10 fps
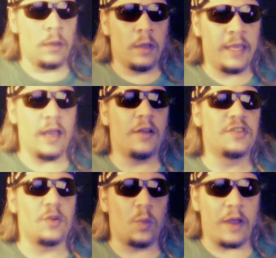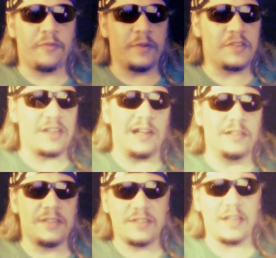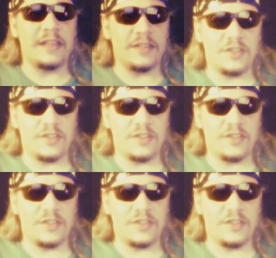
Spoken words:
He also referenced uncited